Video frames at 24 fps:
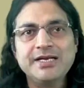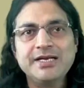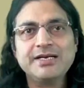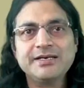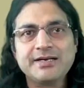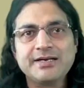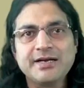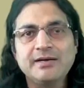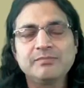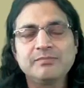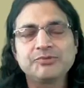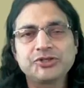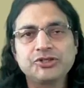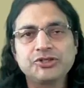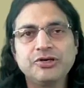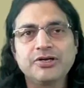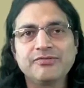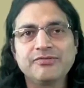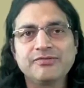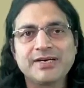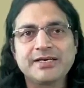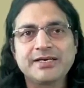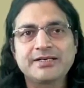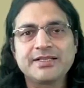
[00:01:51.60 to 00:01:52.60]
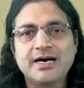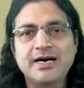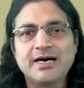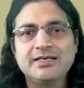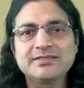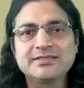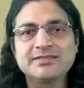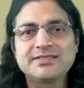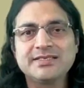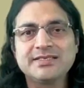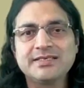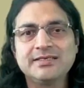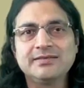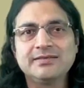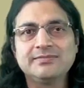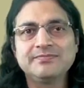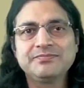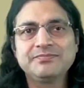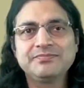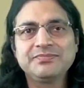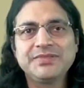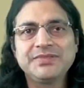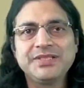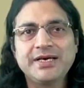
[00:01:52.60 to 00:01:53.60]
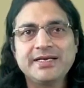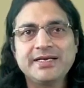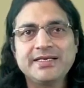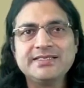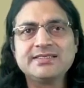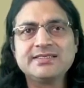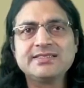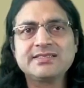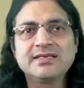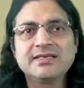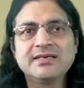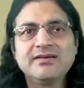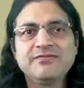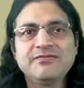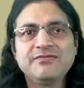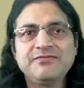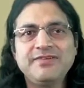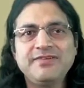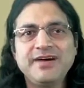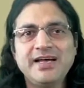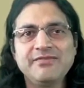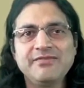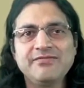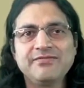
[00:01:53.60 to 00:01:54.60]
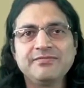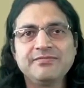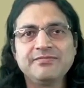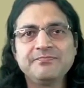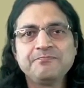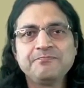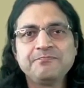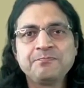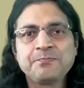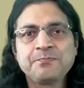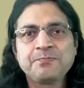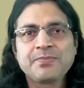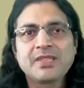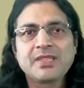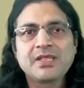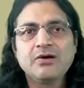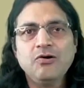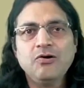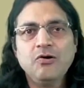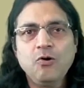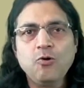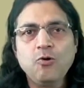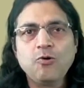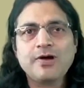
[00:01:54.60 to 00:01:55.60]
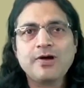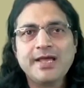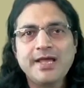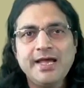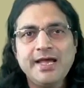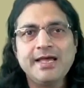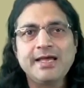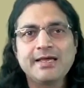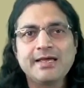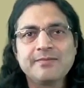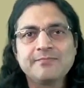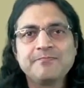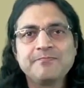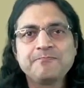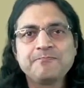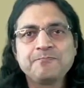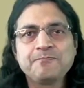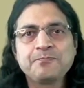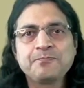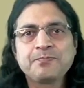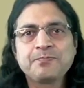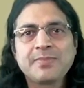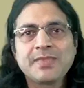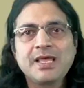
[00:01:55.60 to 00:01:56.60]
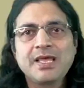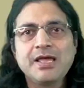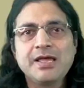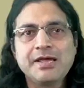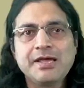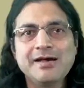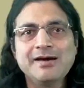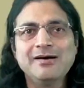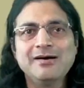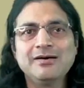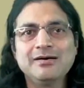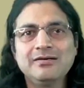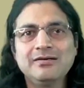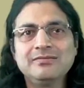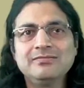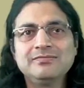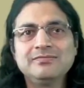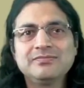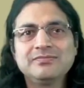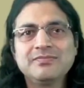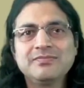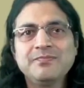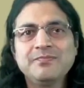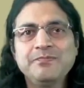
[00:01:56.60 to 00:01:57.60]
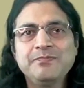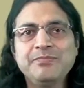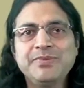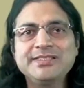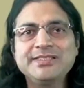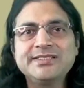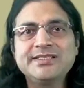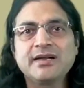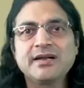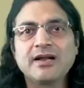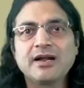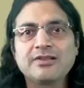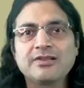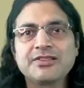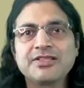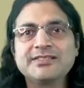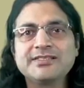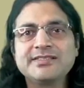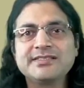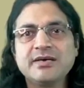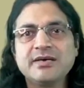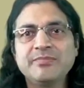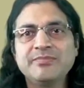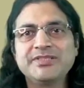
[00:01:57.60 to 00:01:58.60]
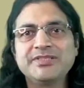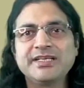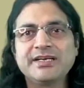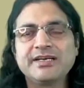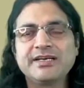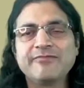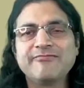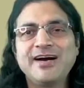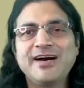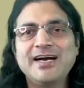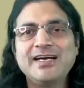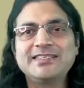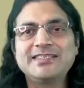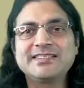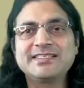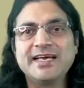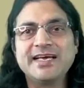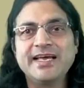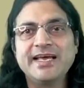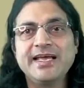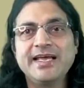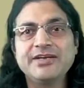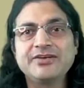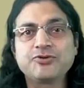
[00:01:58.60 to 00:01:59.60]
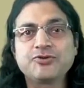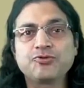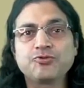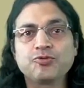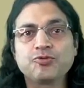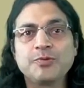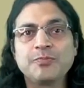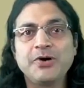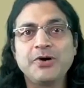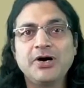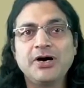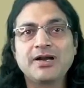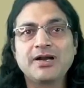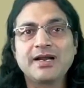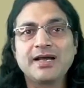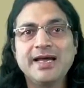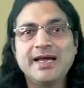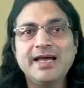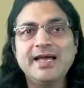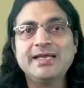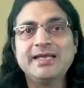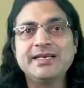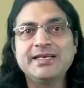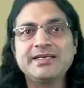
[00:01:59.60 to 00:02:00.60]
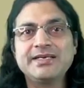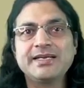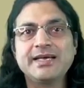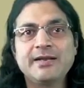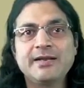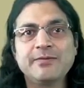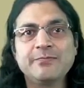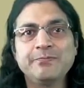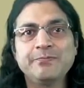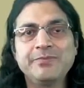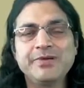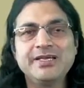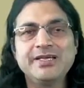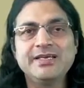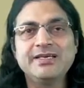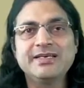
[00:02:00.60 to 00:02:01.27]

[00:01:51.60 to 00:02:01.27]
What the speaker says: it, I'm sure you will get the answer. That is 5. Okay, here B is the largest number that divides 8 to the power 8, and B